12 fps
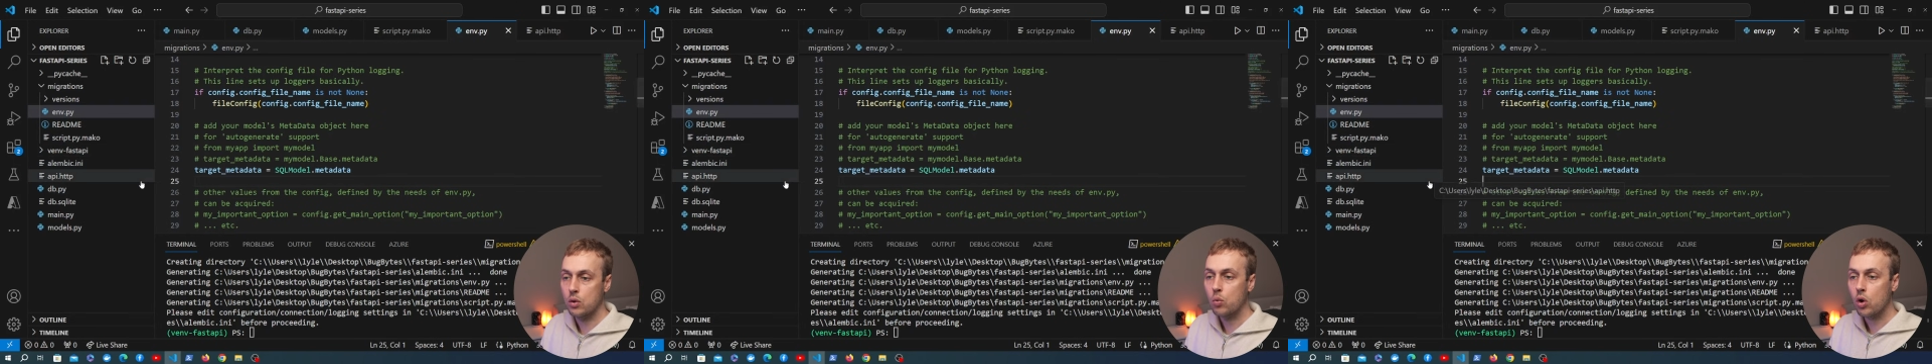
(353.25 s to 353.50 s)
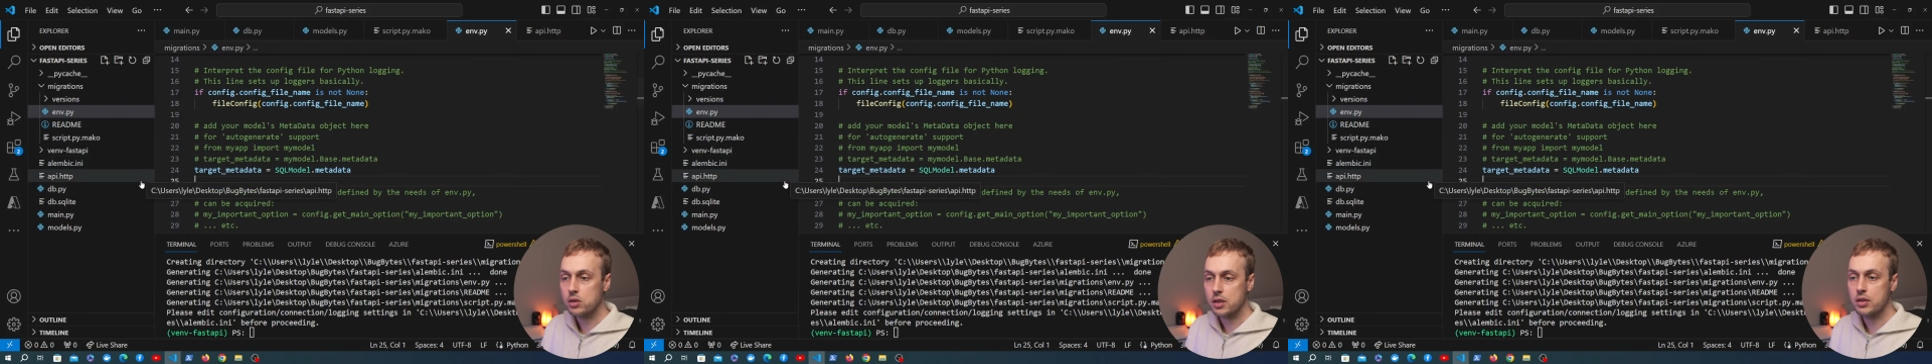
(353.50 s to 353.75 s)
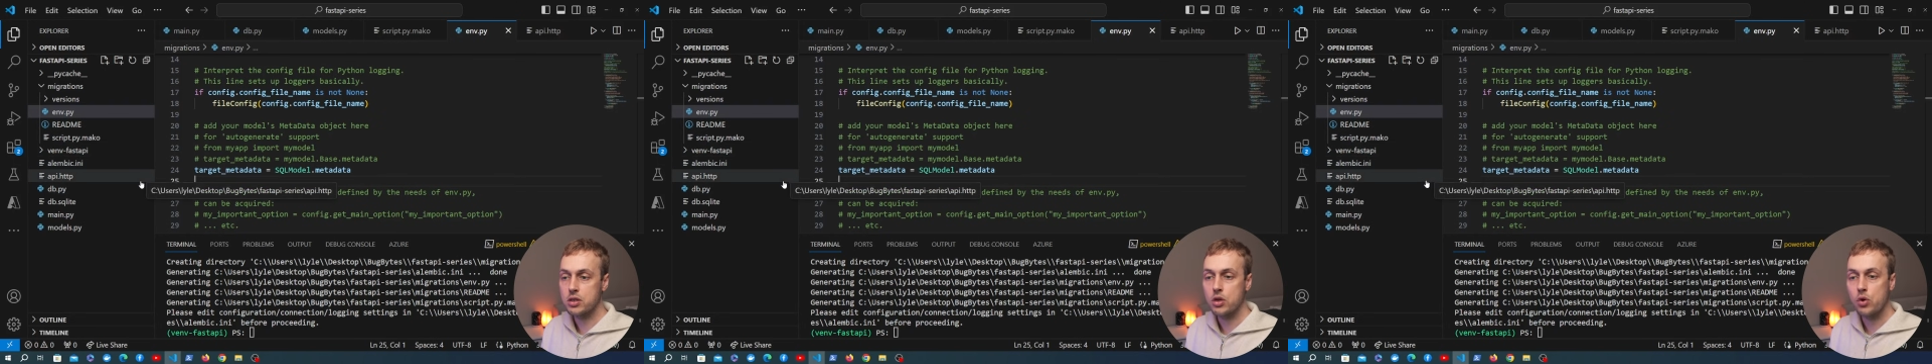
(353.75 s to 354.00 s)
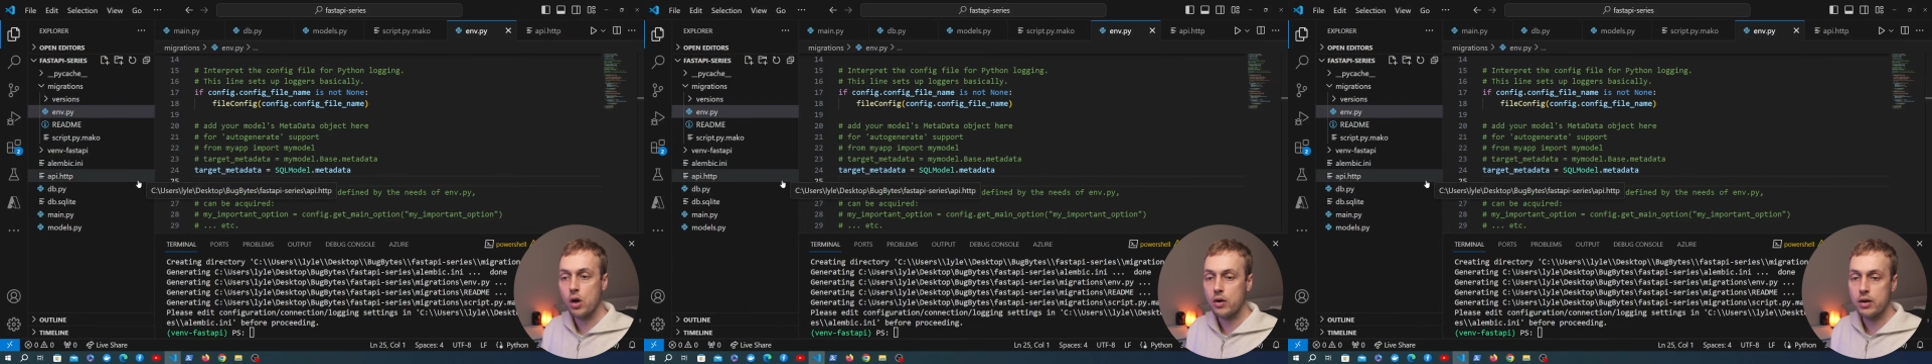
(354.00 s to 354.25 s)
what is the
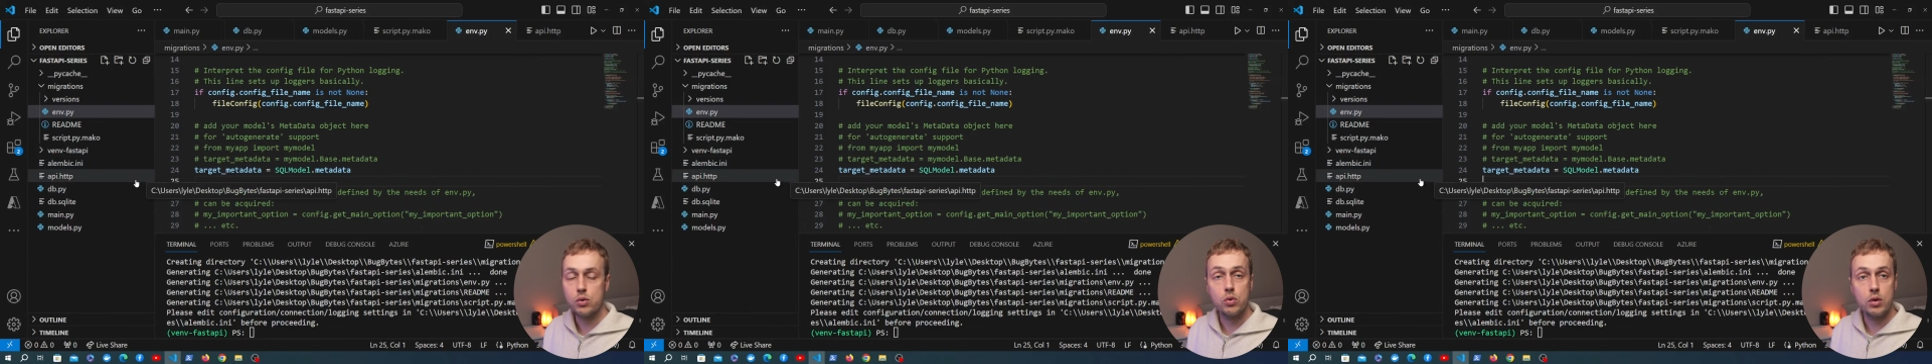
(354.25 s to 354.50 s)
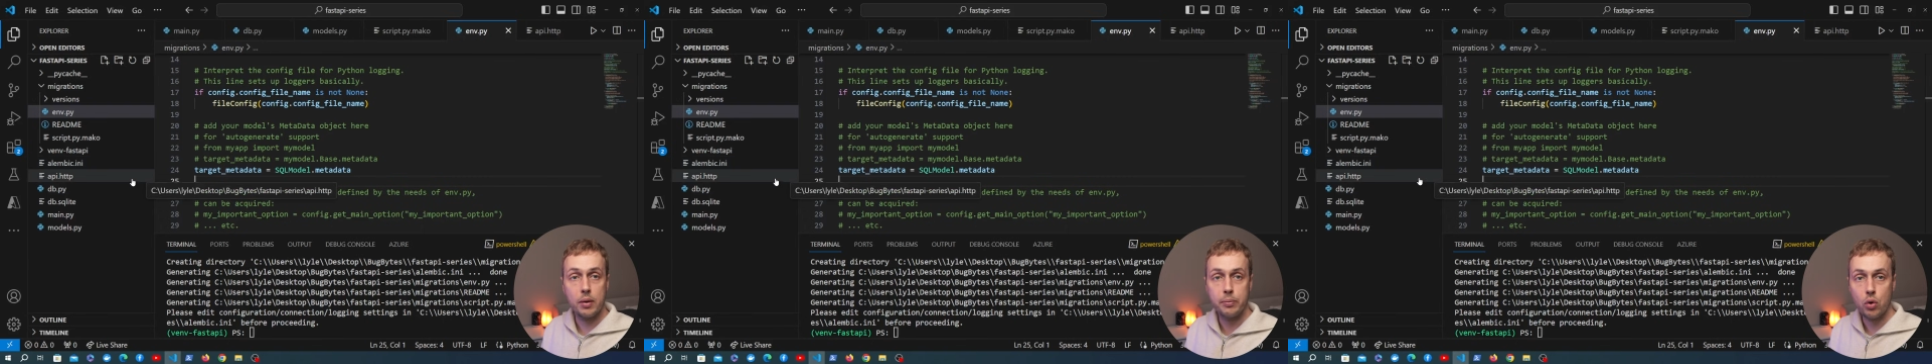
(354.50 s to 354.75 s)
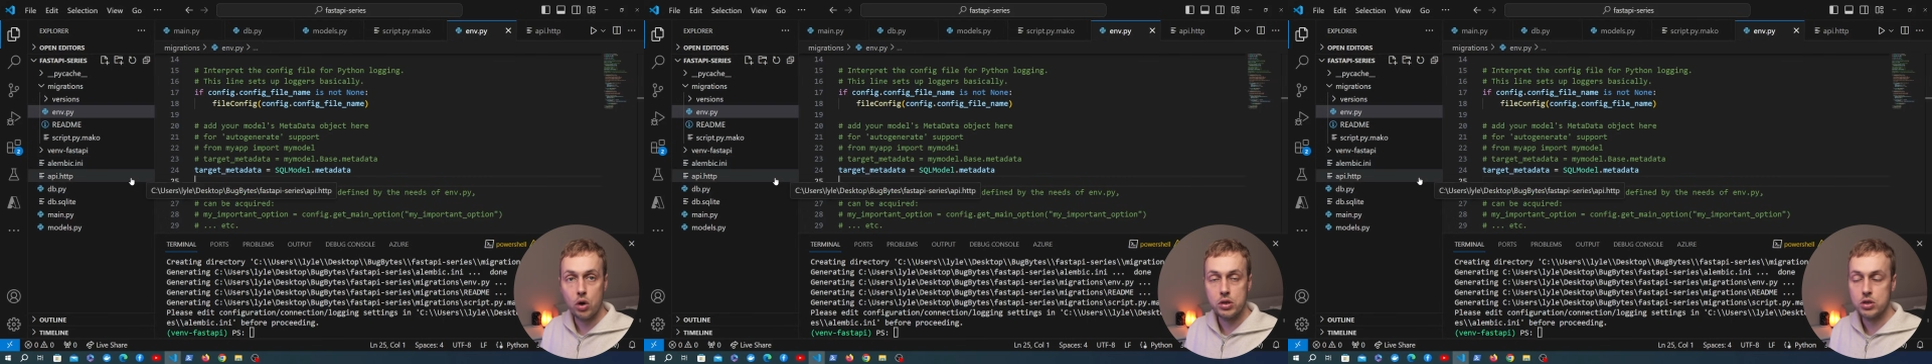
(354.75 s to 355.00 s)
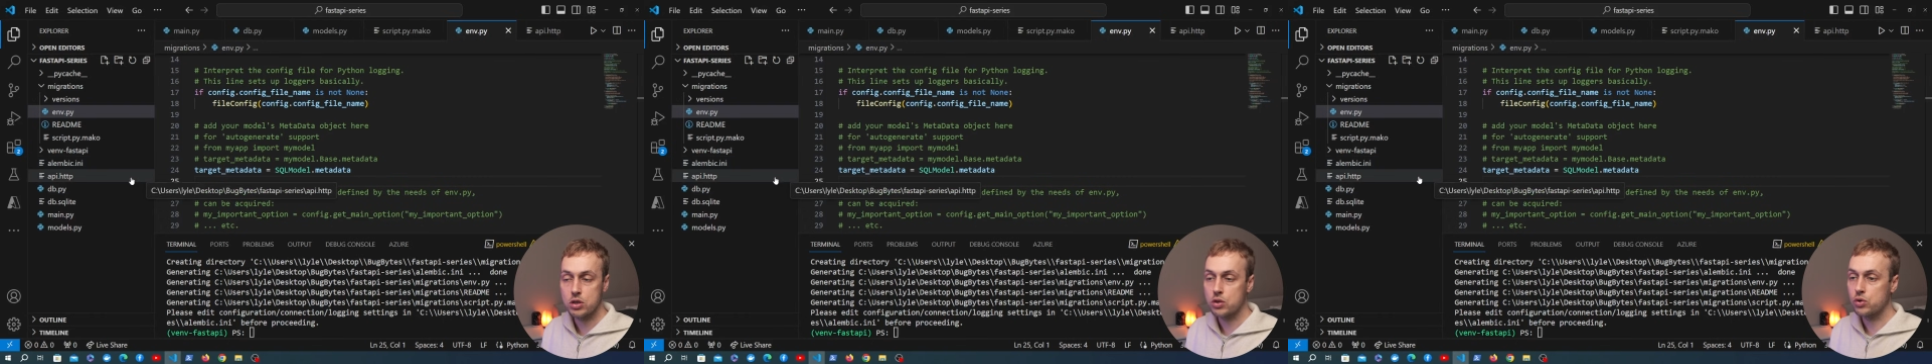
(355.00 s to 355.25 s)
U R L that
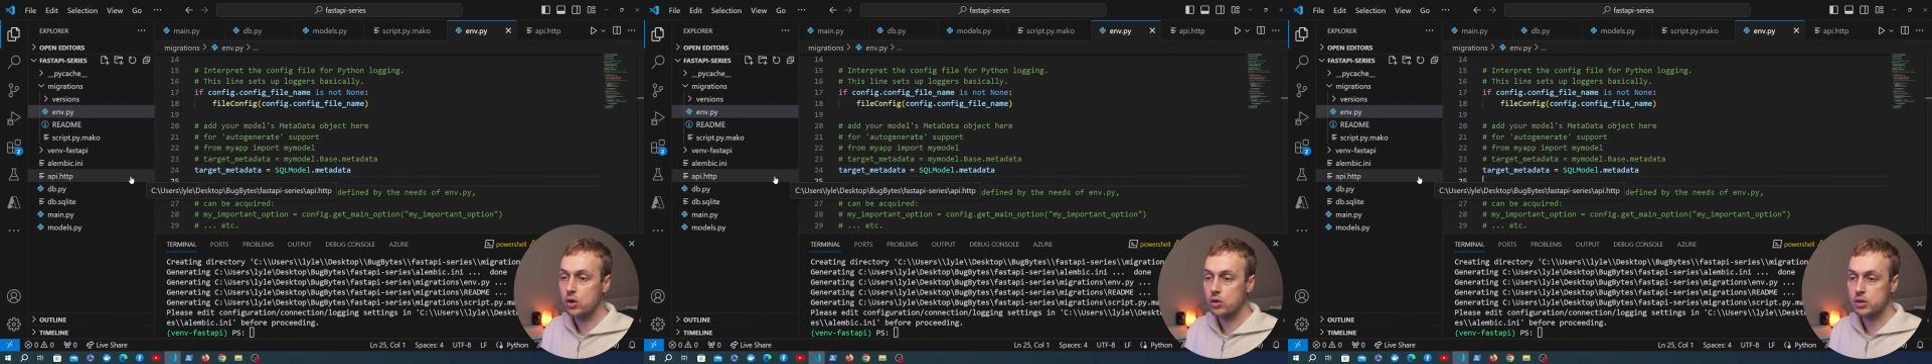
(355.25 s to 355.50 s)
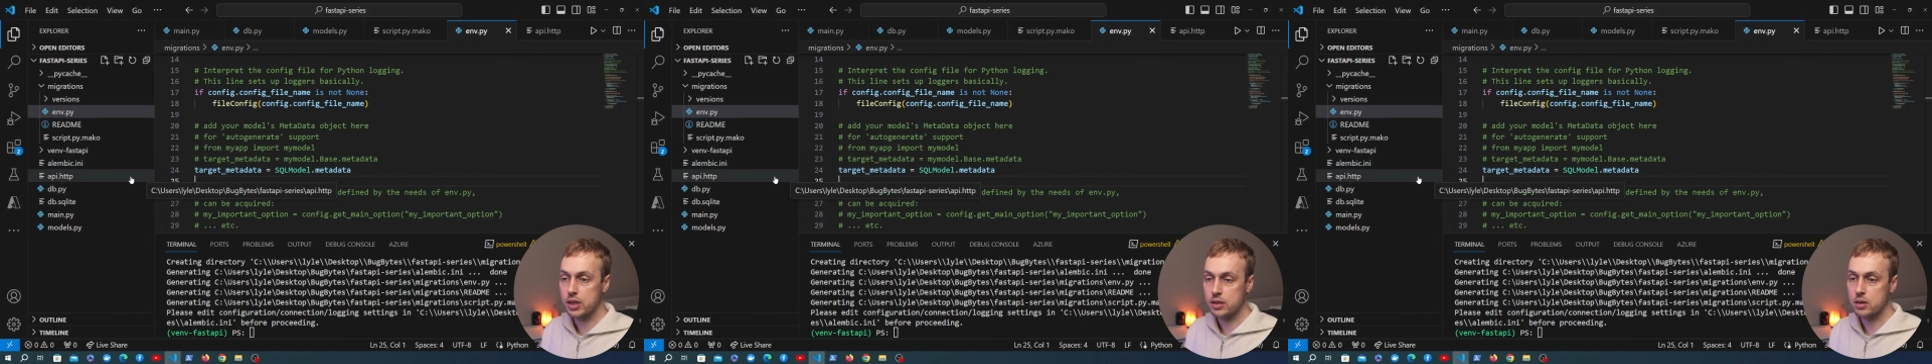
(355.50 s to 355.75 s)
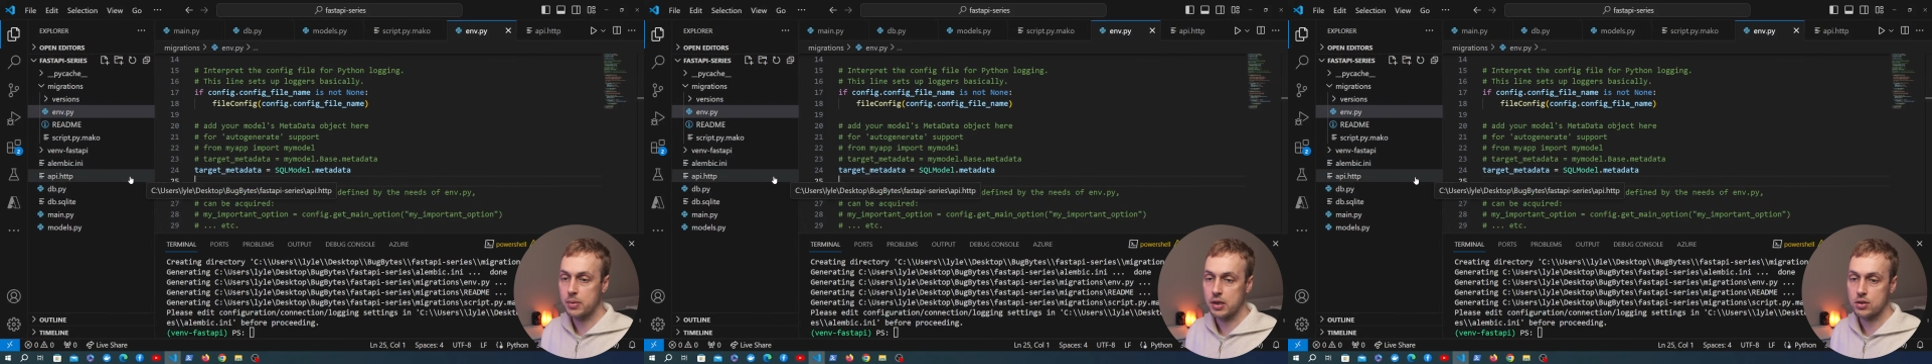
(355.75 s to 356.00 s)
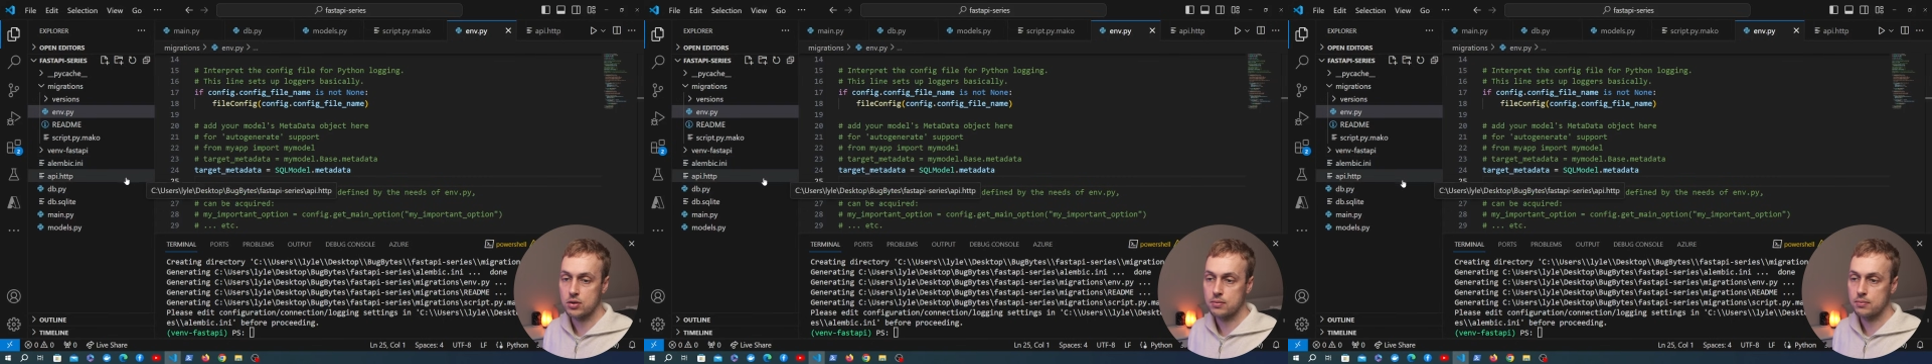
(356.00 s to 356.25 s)
points to our
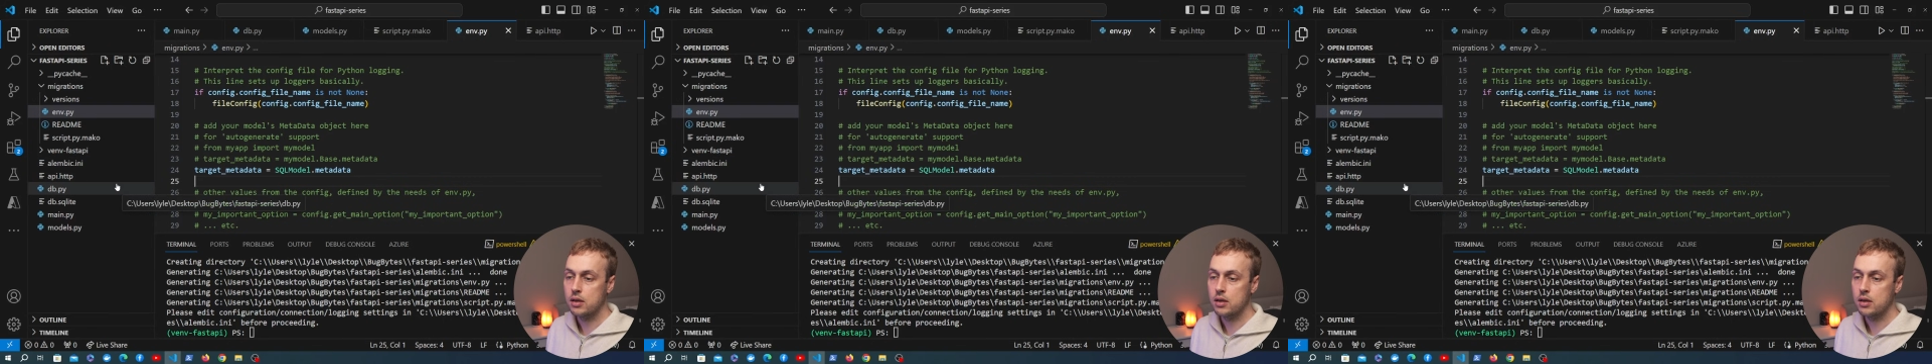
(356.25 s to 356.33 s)
database.